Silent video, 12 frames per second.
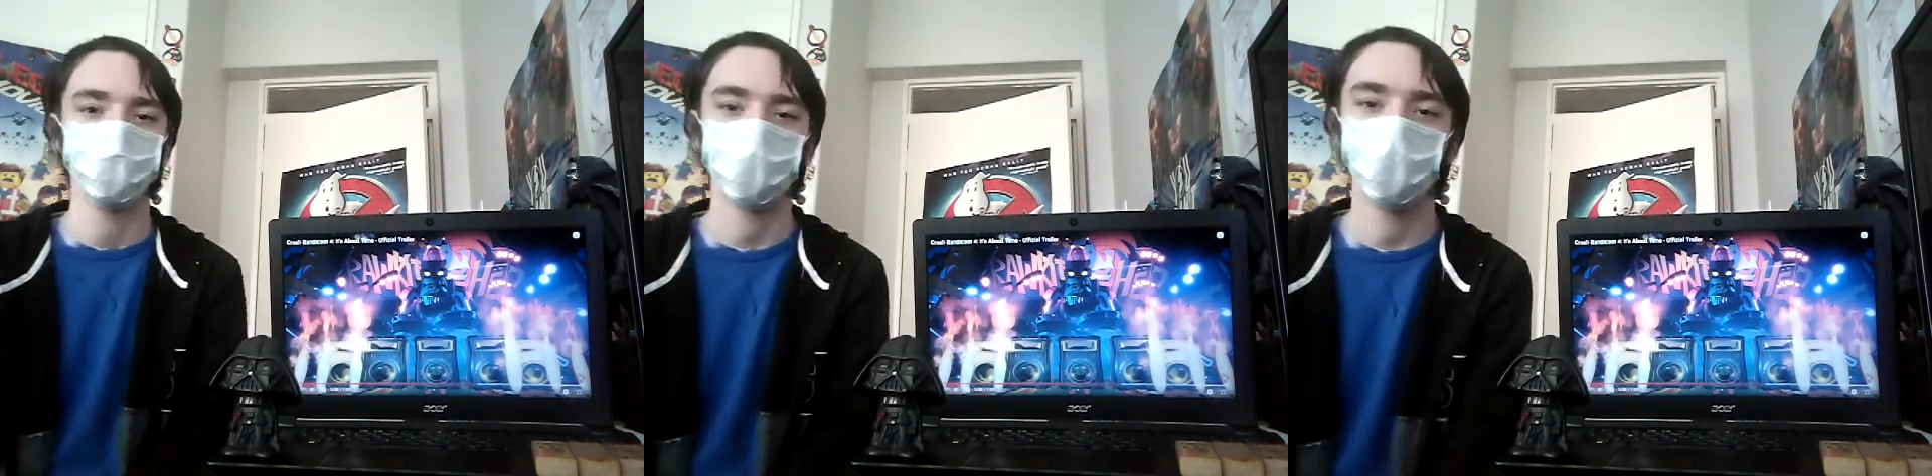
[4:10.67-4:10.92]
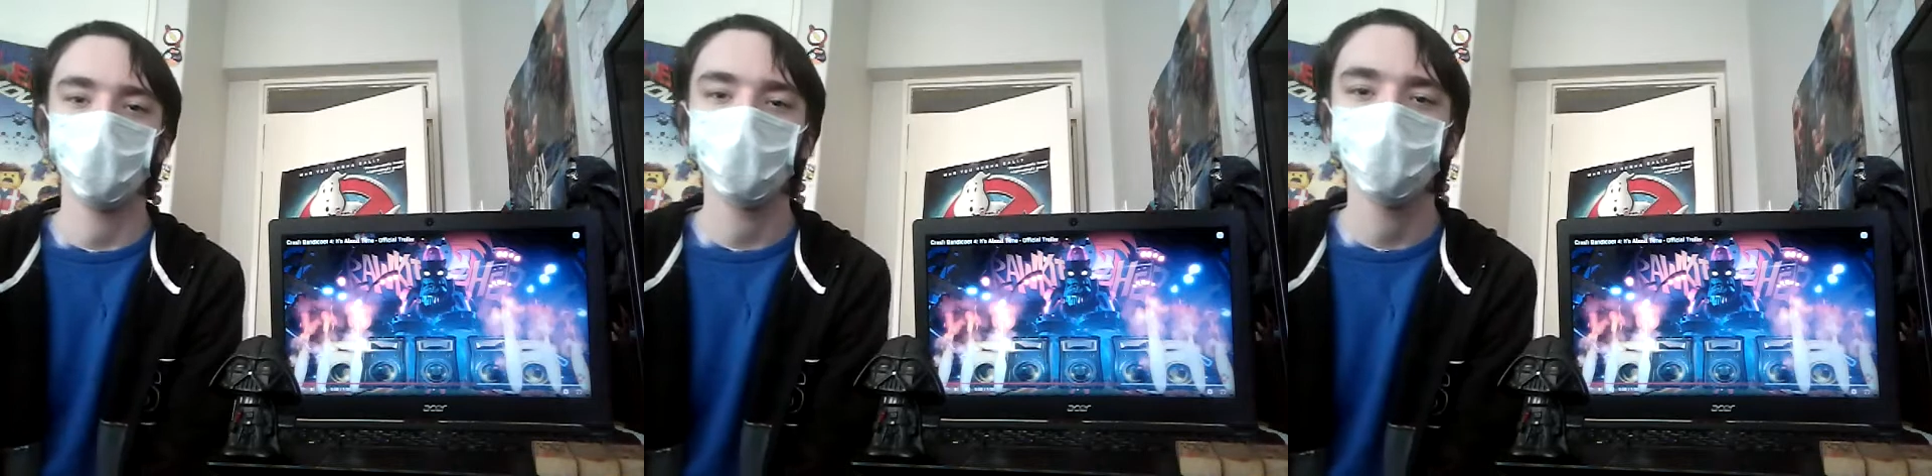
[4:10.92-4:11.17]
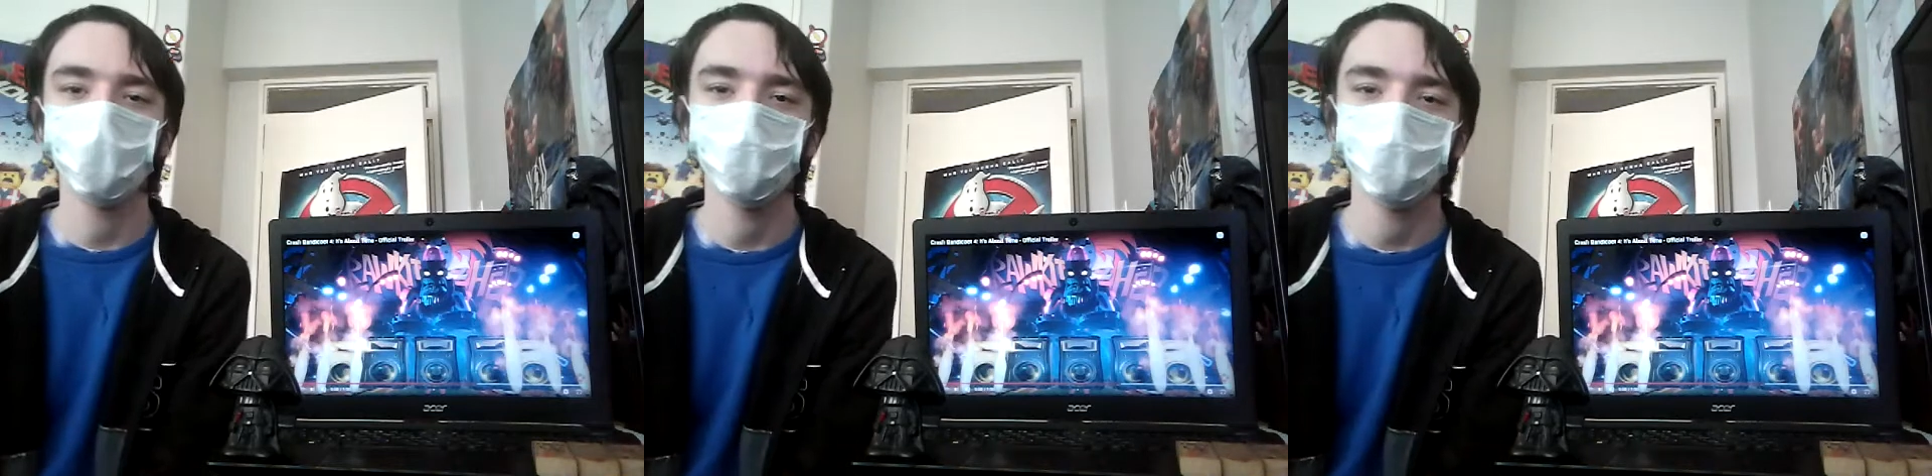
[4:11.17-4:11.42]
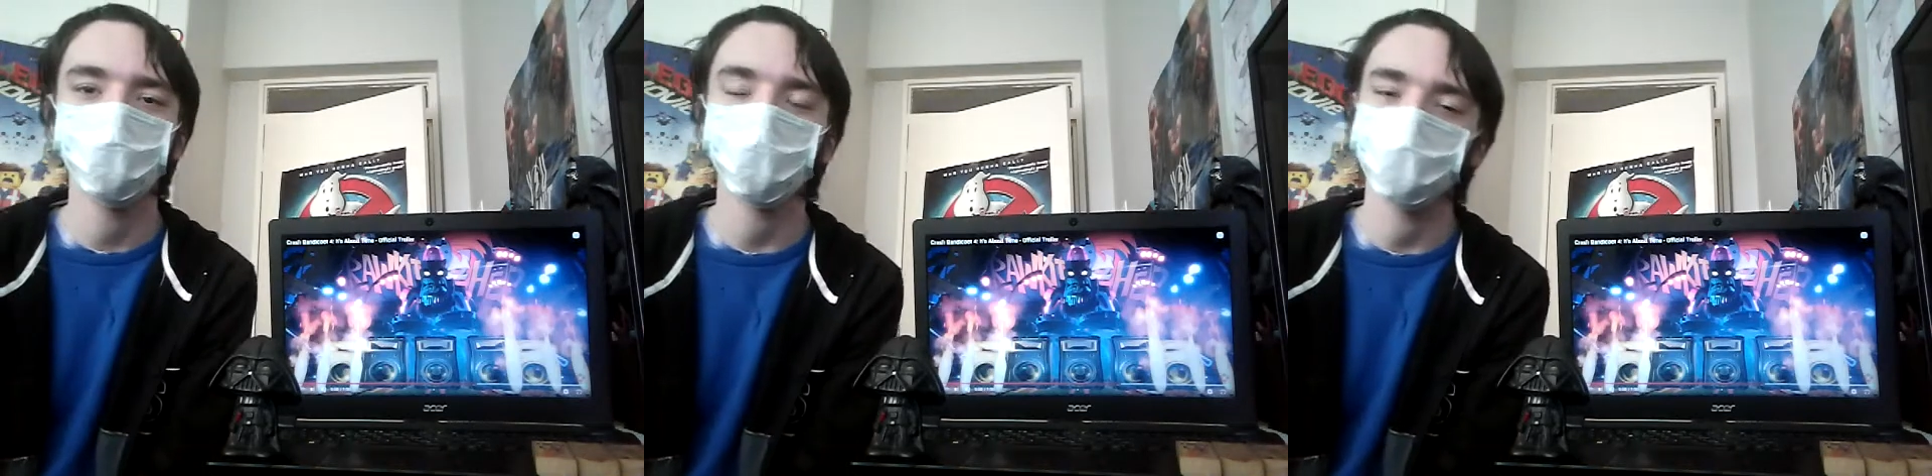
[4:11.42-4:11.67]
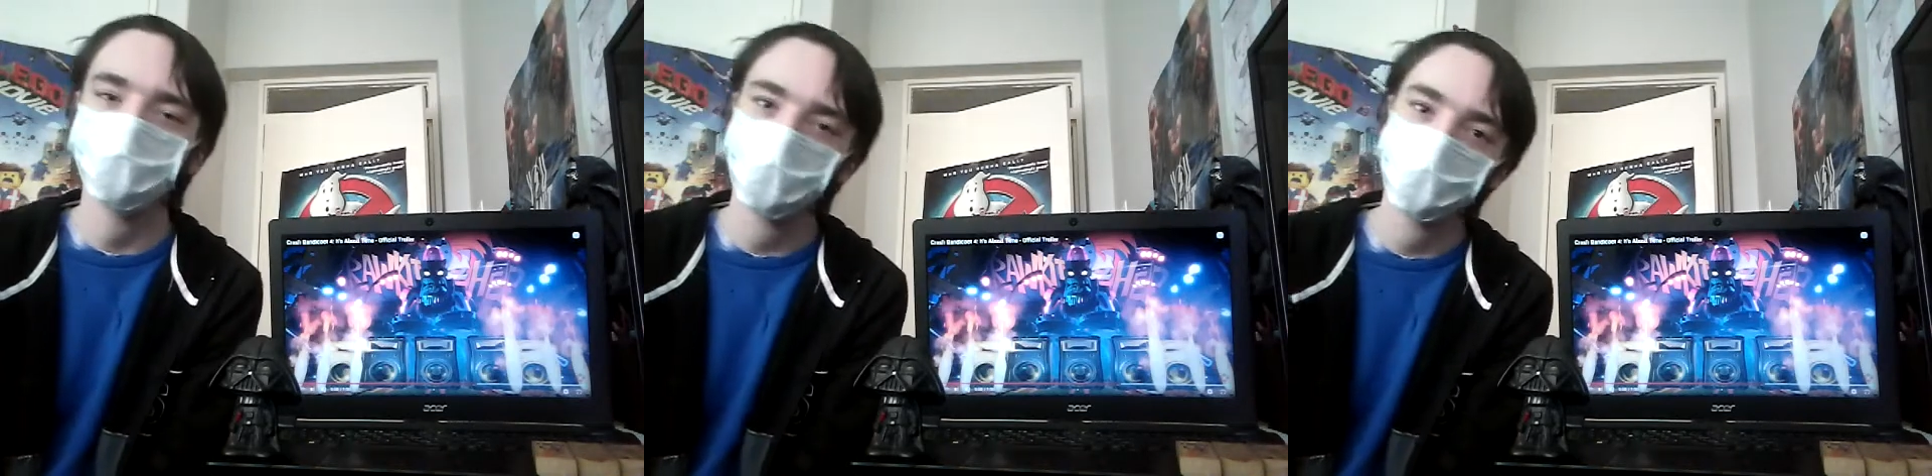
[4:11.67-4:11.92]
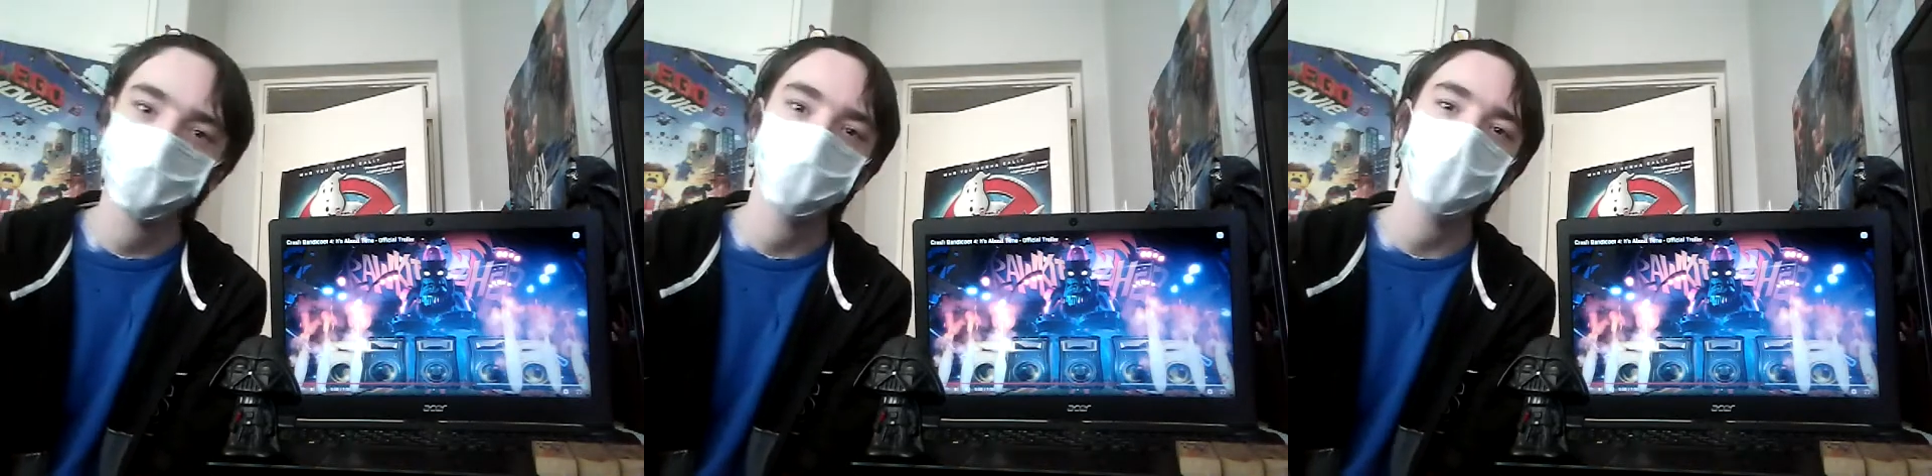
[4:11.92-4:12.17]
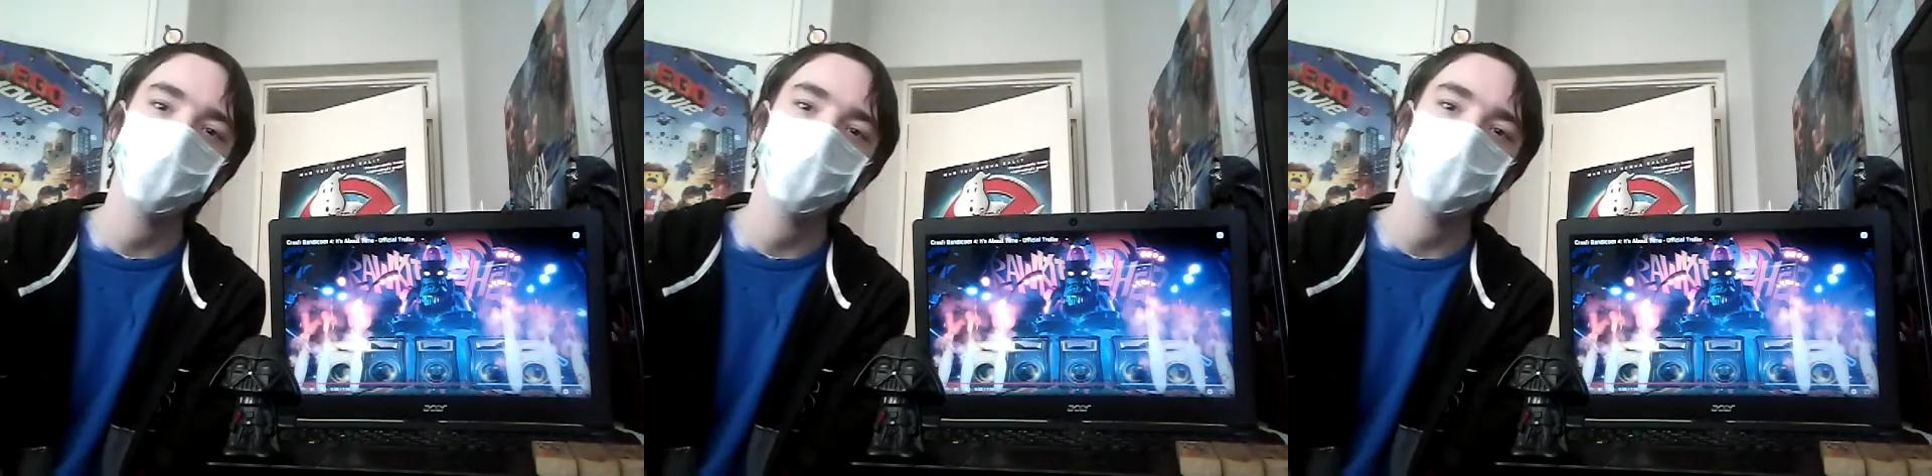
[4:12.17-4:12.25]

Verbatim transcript: All I know is it's good to see